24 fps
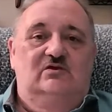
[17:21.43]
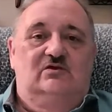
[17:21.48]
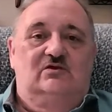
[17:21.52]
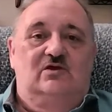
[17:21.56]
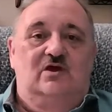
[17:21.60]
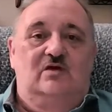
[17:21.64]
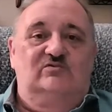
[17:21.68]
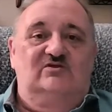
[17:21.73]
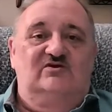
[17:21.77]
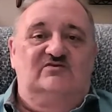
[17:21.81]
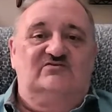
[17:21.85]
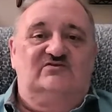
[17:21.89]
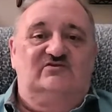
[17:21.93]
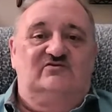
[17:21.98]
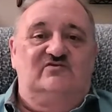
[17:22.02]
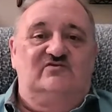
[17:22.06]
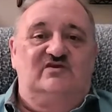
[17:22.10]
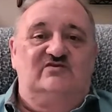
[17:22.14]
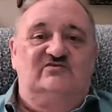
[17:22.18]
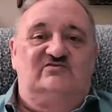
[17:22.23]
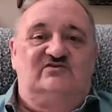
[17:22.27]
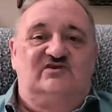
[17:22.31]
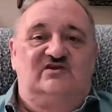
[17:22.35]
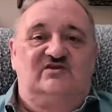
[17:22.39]
God bless the
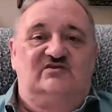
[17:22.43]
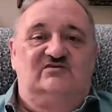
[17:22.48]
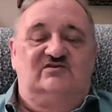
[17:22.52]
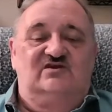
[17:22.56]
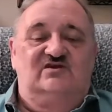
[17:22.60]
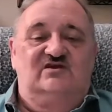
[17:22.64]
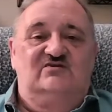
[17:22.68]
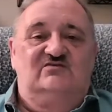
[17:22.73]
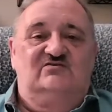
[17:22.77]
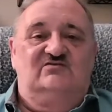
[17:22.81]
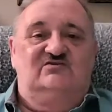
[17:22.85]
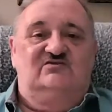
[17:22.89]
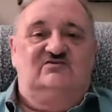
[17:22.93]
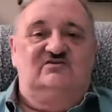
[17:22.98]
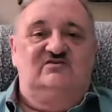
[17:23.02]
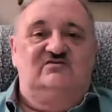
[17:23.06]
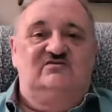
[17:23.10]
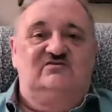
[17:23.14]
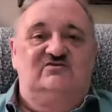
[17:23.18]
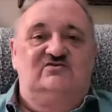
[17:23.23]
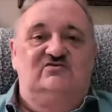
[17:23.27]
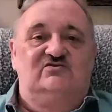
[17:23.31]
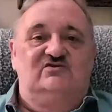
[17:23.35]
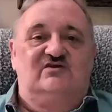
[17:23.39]
great state of Tennessee
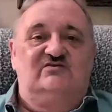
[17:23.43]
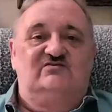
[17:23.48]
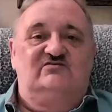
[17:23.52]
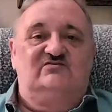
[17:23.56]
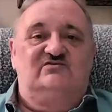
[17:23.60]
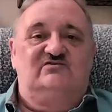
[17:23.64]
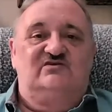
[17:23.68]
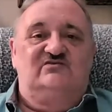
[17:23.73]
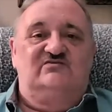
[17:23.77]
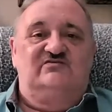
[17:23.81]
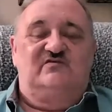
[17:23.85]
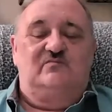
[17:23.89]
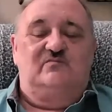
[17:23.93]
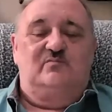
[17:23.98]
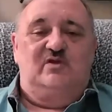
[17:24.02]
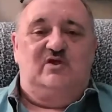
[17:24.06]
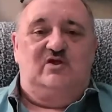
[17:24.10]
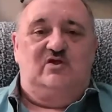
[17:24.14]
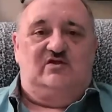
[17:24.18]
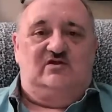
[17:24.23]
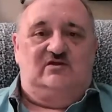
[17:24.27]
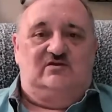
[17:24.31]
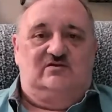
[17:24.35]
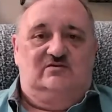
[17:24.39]
and the United States of
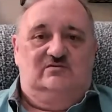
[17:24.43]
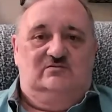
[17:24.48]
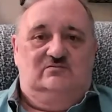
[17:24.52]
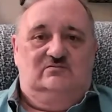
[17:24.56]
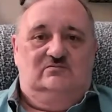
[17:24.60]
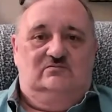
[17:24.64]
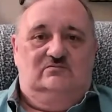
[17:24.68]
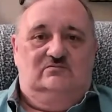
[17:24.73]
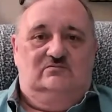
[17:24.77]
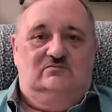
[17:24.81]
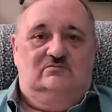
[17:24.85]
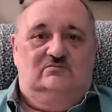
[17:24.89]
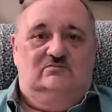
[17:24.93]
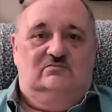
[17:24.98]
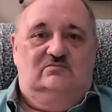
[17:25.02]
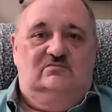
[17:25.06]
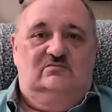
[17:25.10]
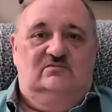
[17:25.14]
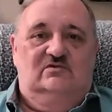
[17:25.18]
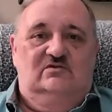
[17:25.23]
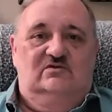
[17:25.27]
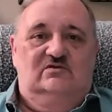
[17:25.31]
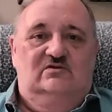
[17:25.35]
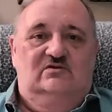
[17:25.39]
America.
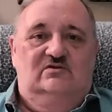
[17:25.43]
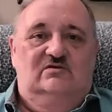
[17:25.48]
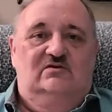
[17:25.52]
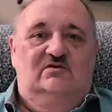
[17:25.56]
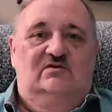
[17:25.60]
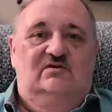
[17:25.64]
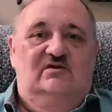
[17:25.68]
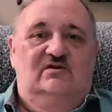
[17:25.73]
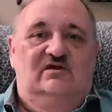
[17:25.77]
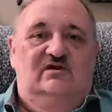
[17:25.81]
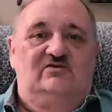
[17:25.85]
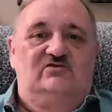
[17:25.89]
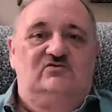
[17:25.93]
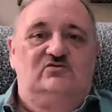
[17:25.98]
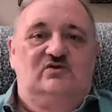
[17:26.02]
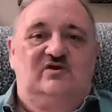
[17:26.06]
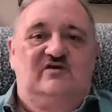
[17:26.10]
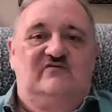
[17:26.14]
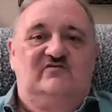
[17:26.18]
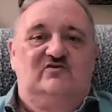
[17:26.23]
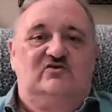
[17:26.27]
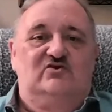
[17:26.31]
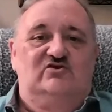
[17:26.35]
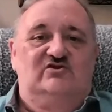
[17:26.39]
And you
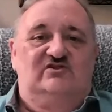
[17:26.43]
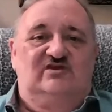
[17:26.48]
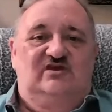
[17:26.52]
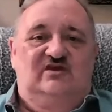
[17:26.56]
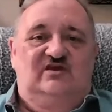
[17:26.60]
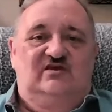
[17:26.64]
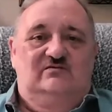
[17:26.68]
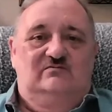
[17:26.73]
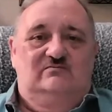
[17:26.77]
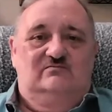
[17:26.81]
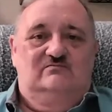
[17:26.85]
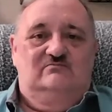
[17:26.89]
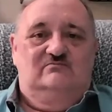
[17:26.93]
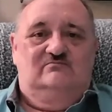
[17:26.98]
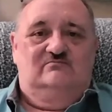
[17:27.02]
have a good day.